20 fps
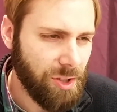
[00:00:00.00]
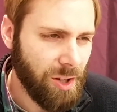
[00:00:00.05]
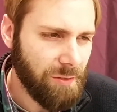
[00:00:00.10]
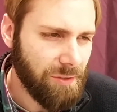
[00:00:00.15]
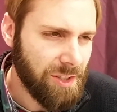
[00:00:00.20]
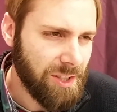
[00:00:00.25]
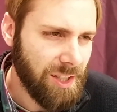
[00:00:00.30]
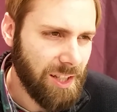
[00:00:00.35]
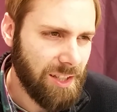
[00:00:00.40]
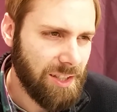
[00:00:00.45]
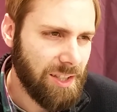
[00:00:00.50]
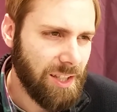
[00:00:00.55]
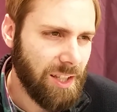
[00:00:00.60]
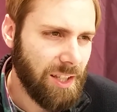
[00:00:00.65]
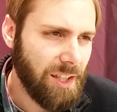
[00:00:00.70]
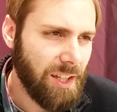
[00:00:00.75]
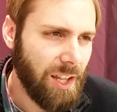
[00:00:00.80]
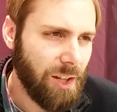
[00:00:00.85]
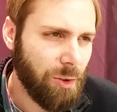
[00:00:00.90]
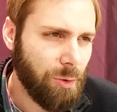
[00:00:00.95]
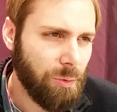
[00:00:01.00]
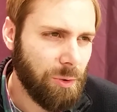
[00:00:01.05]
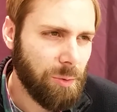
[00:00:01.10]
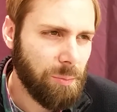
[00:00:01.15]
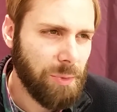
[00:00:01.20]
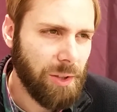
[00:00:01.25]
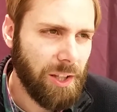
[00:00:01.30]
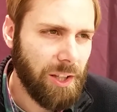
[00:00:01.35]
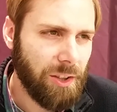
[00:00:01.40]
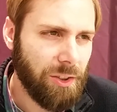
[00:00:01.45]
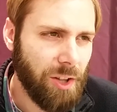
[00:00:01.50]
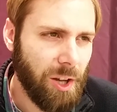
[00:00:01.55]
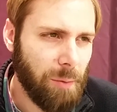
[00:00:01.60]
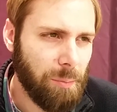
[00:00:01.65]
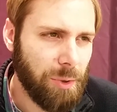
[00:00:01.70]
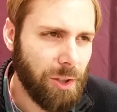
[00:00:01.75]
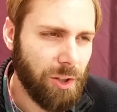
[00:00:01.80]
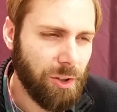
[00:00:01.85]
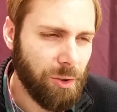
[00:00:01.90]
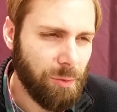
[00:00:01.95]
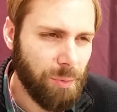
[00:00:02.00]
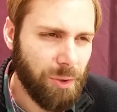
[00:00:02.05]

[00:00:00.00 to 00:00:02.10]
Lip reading: Obviously, I said I don't want to play Thought Plugger,